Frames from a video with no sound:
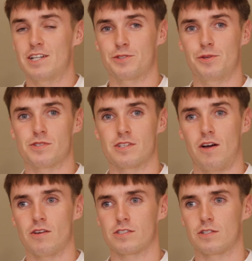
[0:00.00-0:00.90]
introduced to
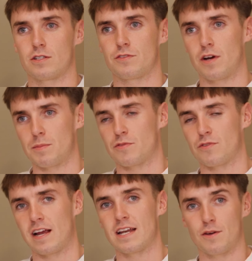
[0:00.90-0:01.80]
Oscar from a
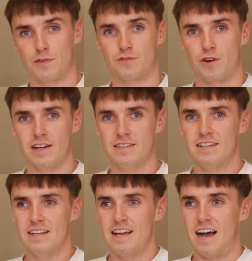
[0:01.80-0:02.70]
friend of a friend,
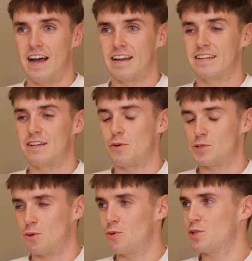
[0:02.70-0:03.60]
and I
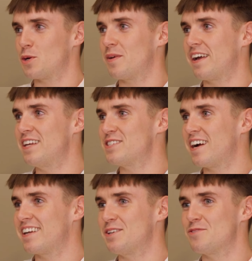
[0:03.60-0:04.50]
was scrolling to your page,
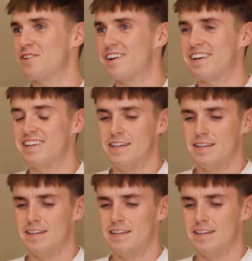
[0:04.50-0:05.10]
and you've a